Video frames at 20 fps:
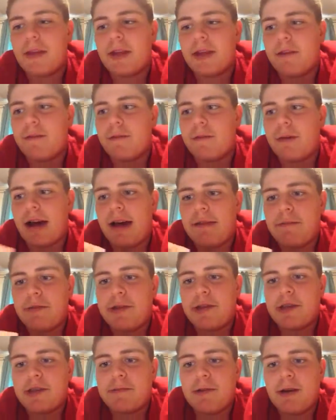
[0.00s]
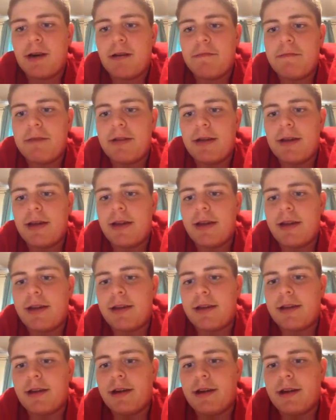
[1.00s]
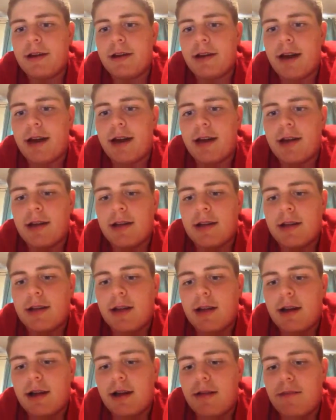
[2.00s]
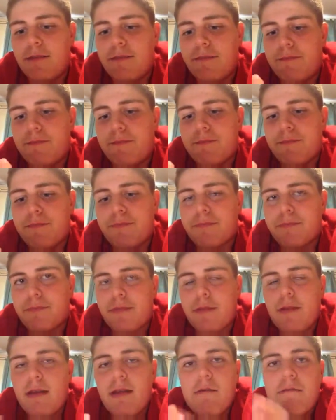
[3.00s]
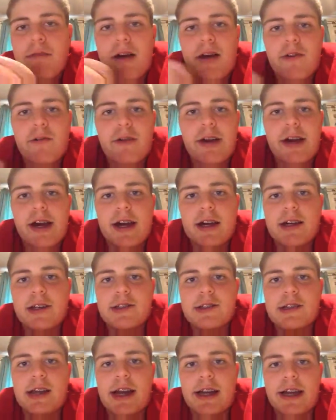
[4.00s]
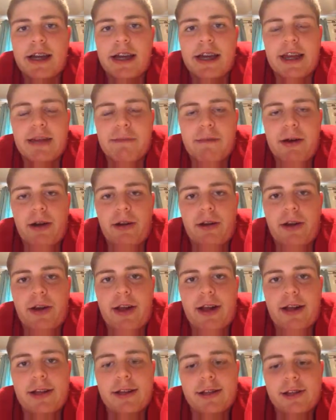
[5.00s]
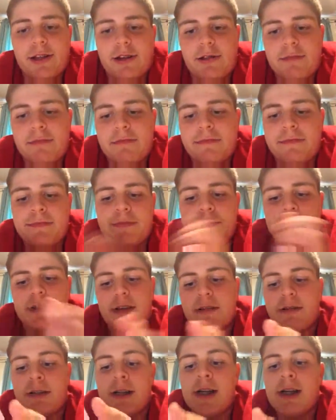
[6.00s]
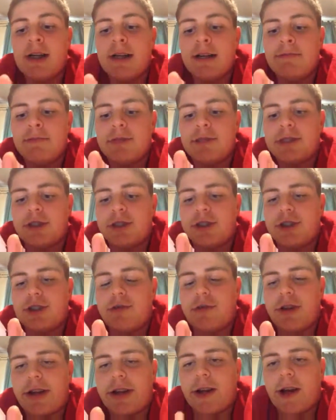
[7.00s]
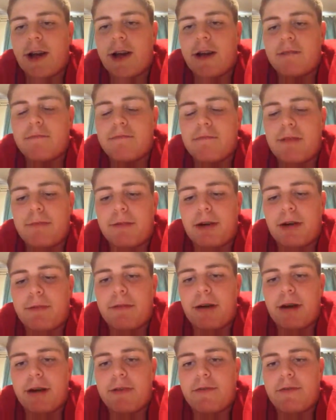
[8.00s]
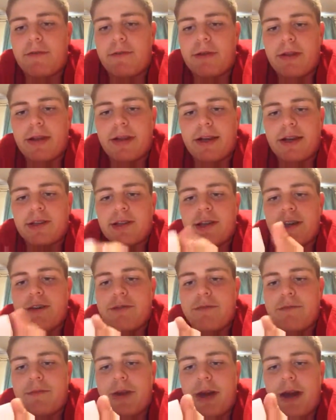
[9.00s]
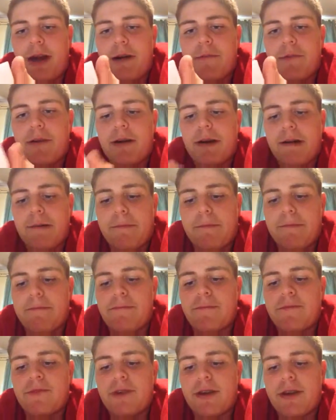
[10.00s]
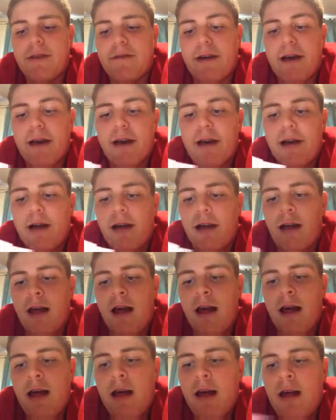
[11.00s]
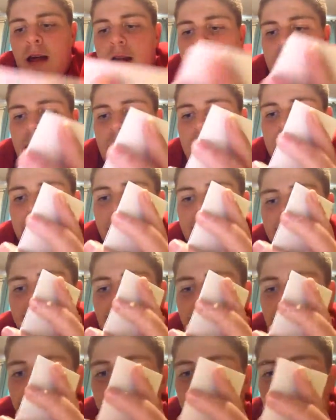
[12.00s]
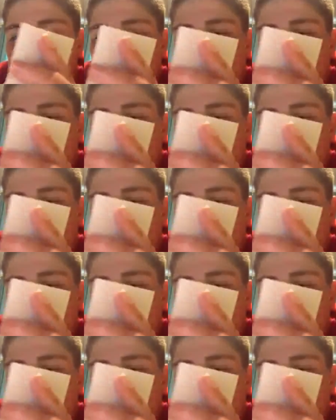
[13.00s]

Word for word: Thank you for buying me this, mom. And uh, yeah, um, by the way, guys, I didn't get any mail today, so yeah, I'm just gonna show you what I got. My mom bought it for me, like I said, and yeah, um, so anyway, I got